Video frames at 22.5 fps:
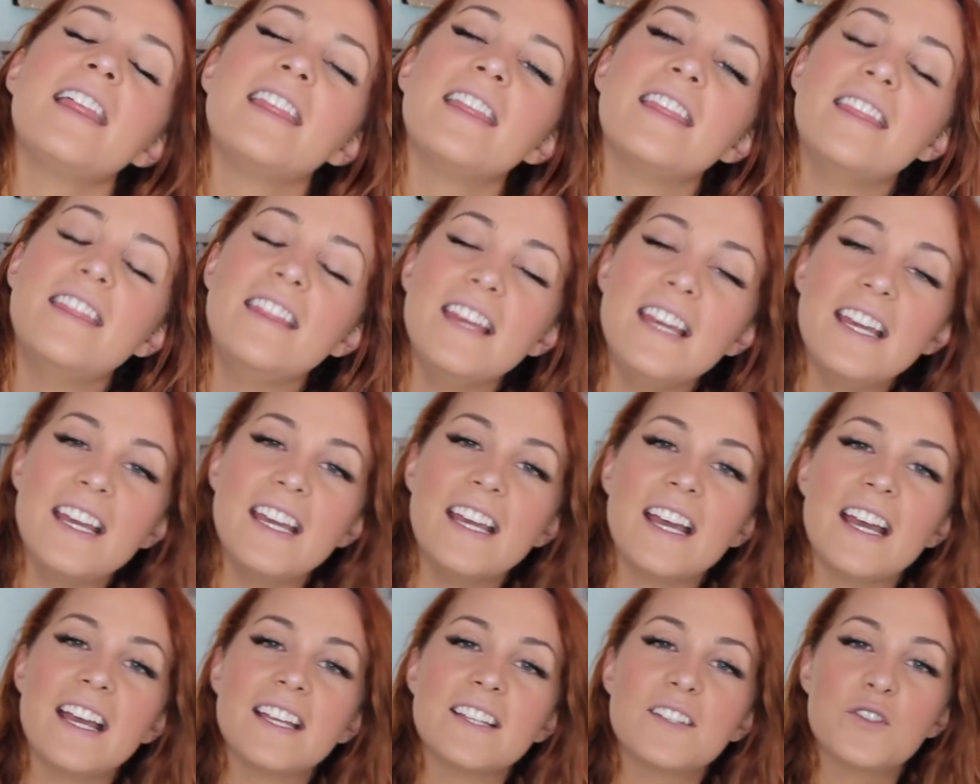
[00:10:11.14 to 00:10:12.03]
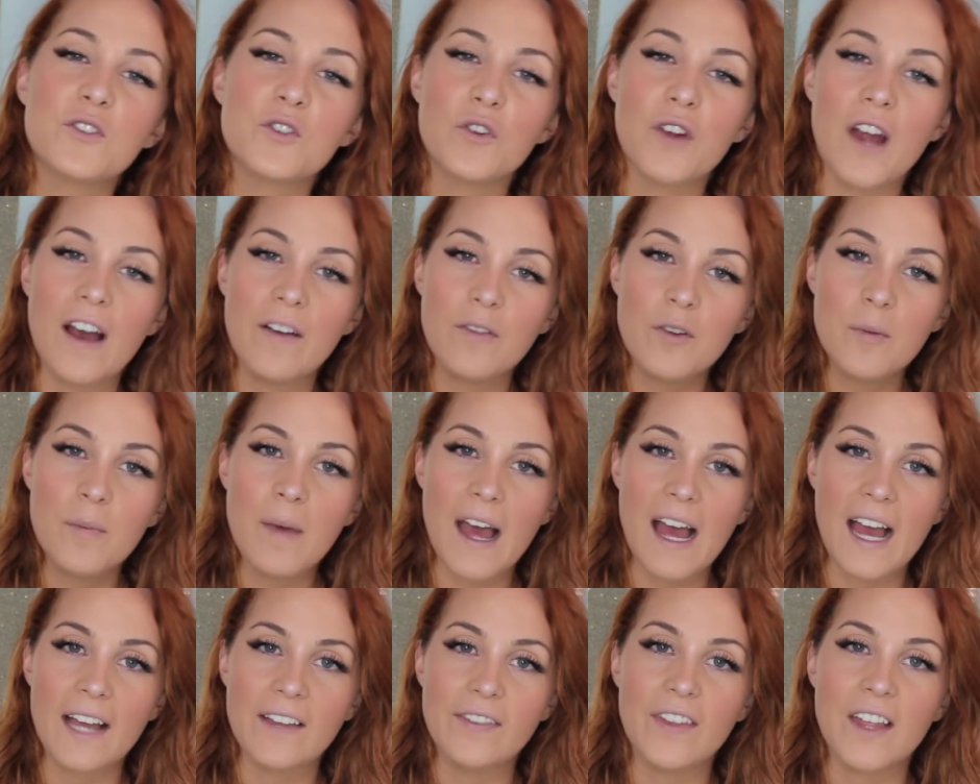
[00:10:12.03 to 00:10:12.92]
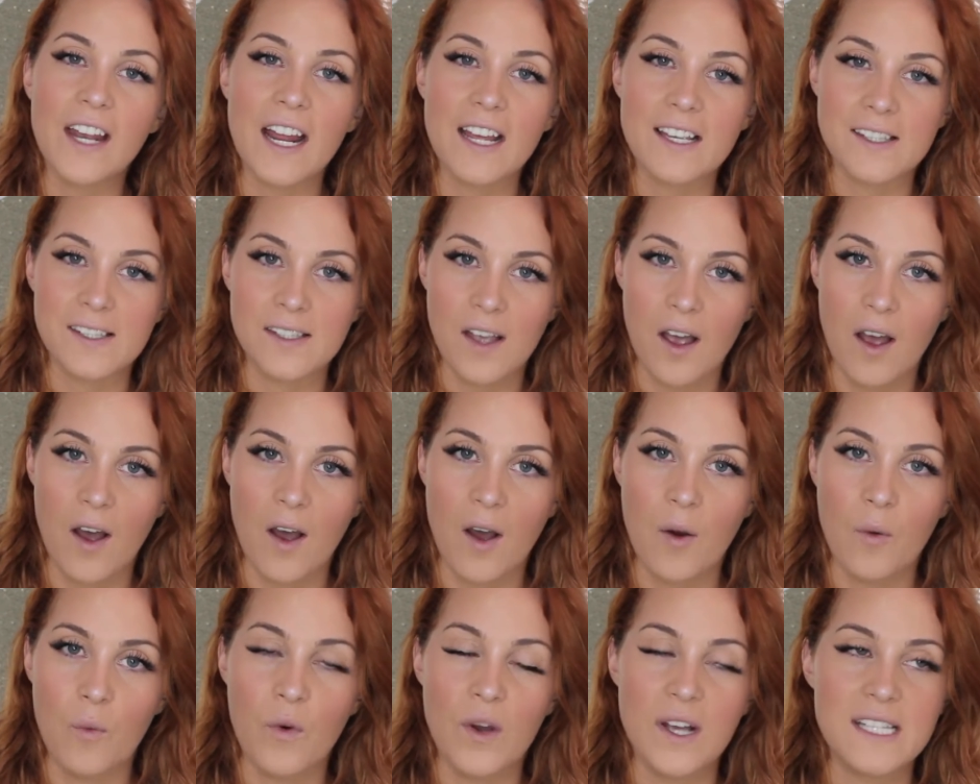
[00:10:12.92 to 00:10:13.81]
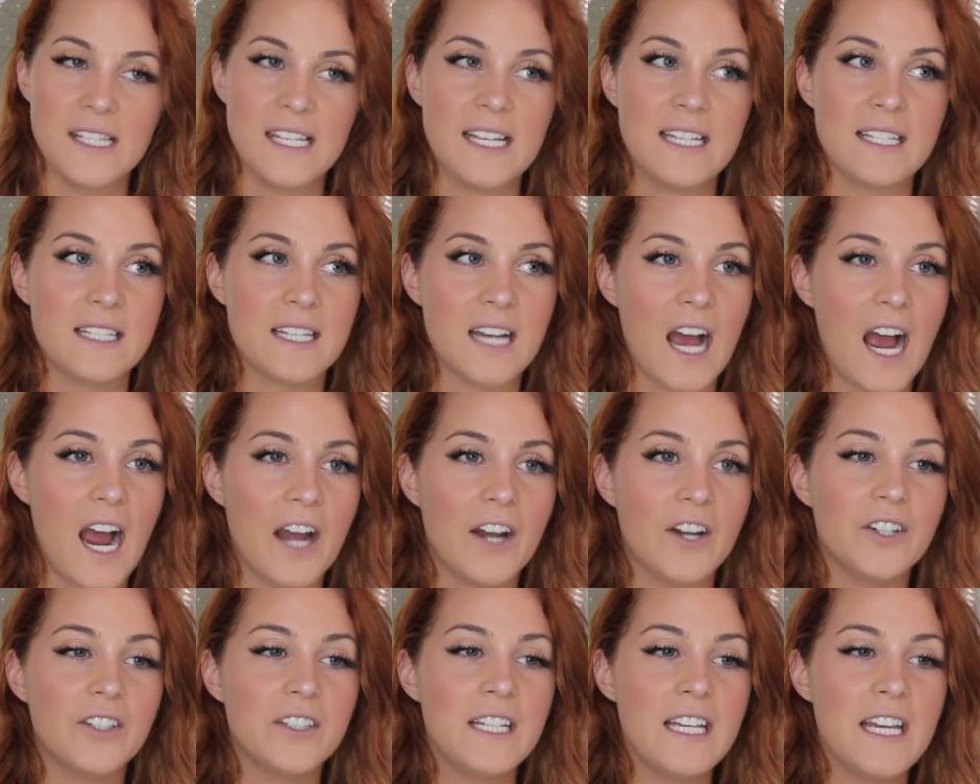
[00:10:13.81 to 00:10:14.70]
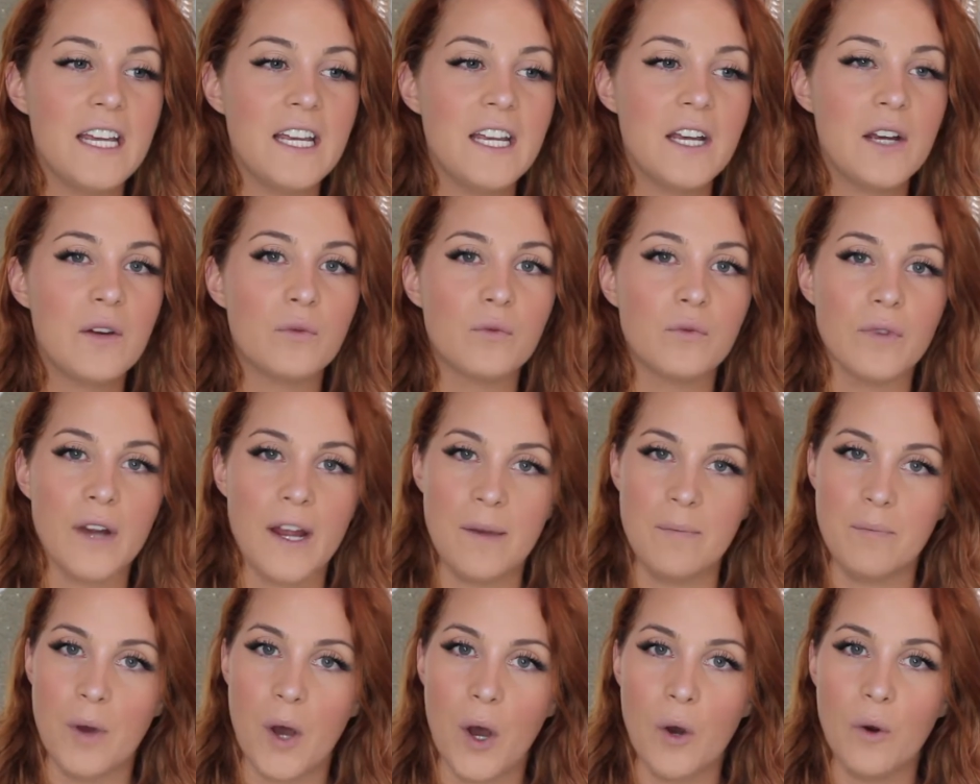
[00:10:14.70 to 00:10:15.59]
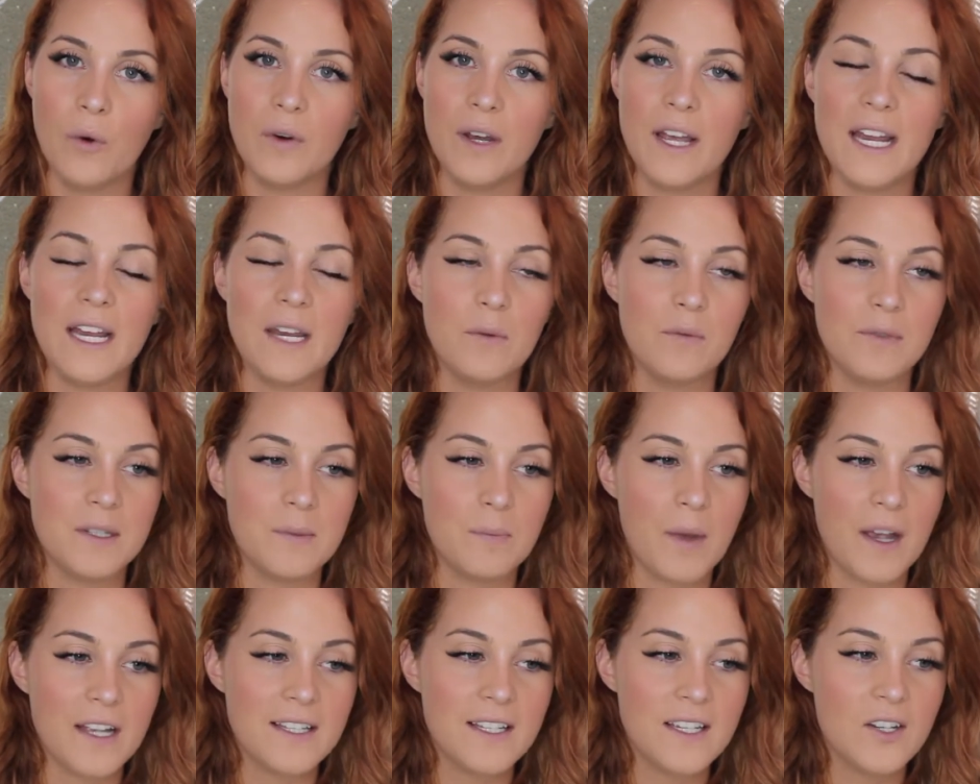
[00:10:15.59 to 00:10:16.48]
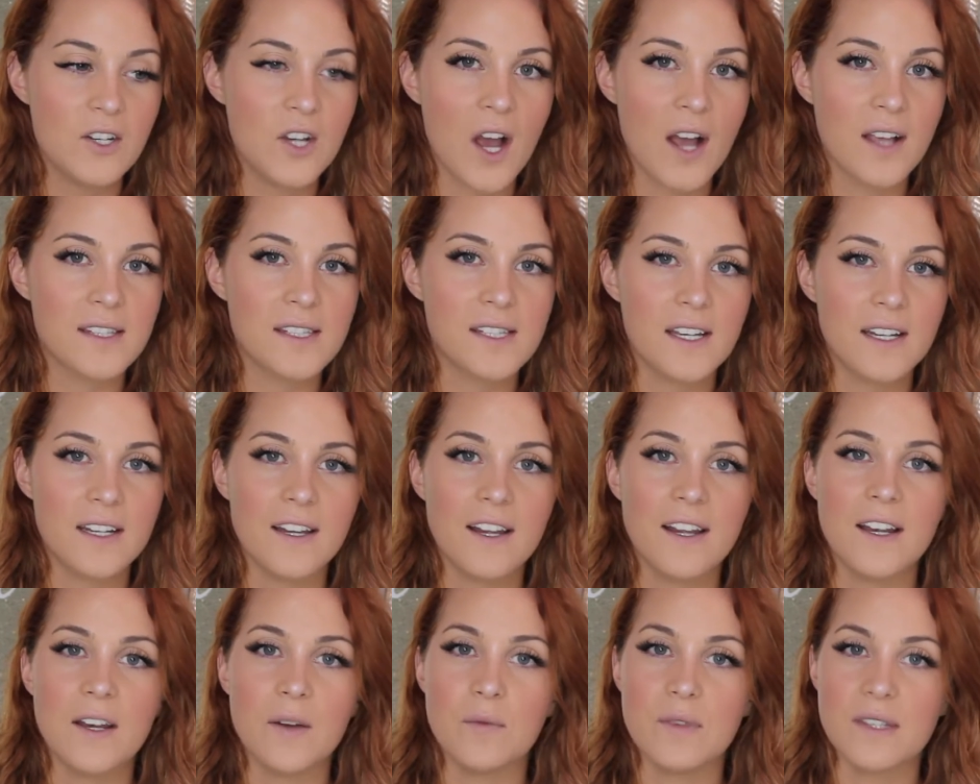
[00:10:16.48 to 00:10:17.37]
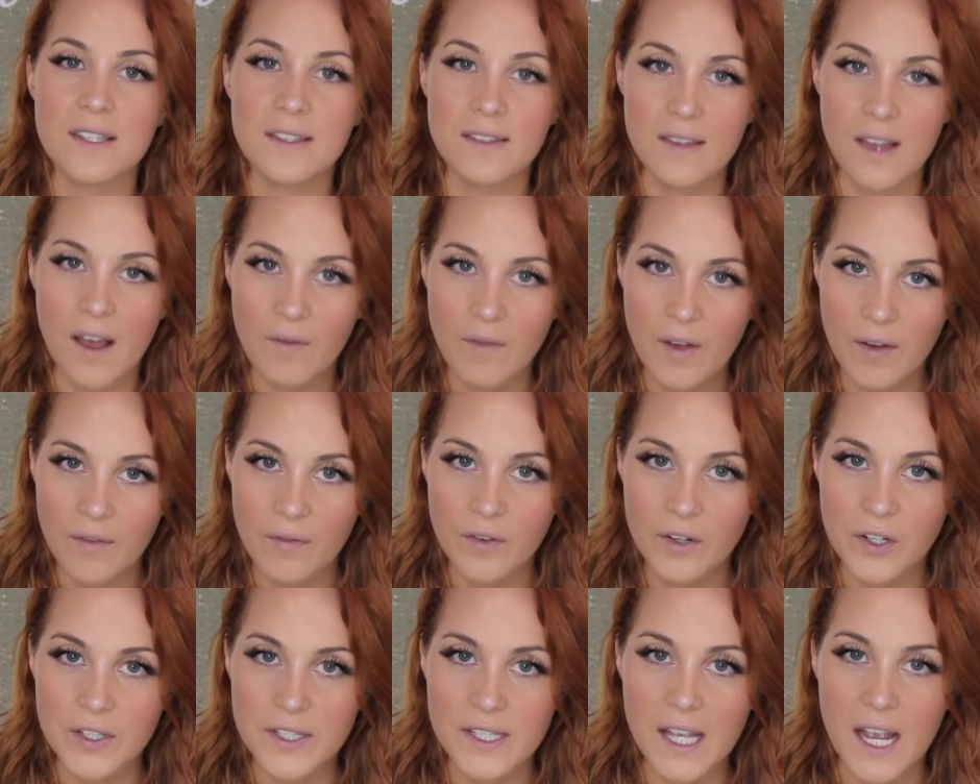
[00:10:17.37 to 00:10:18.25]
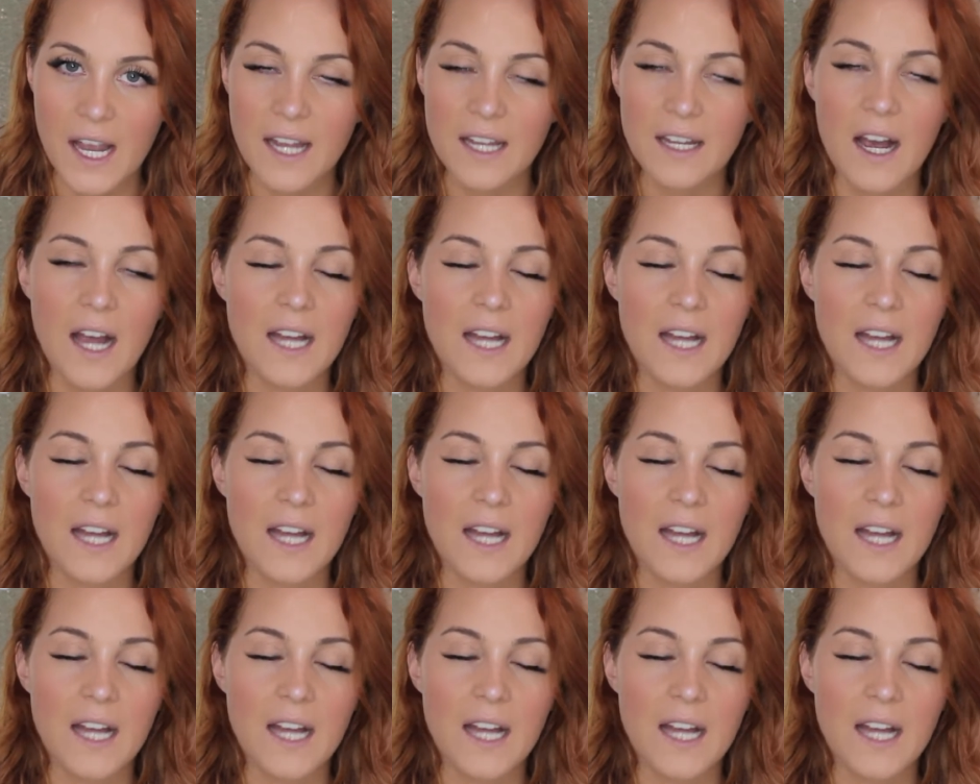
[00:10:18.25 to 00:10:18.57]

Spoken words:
The travel bag that I saw was entirely rainbow, and it was Betsey Johnson, and it was love at first sight.